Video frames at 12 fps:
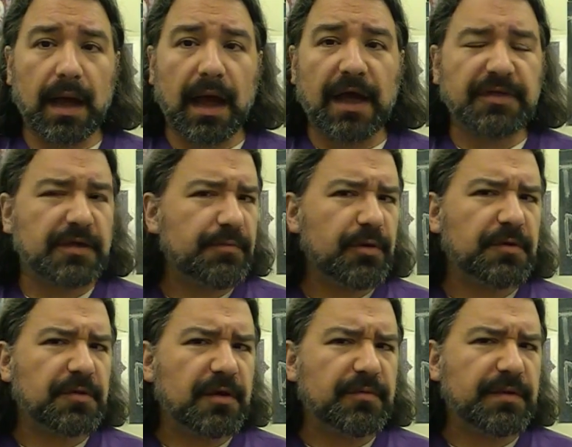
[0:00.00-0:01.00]
I think the book
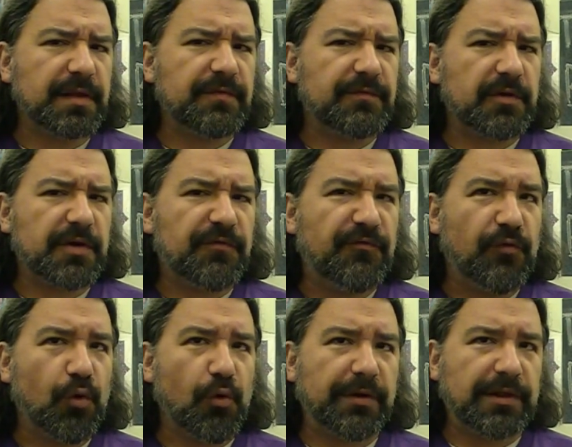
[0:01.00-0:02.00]
is ultimately very
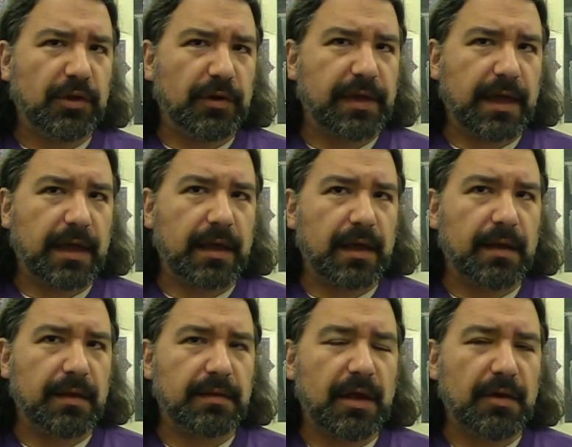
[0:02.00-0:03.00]
forward-looking.
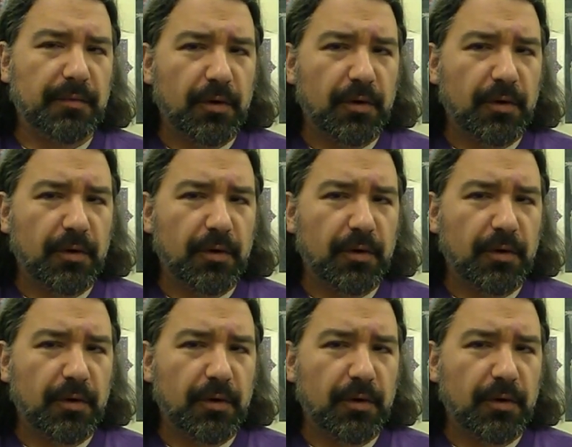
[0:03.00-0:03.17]
Now,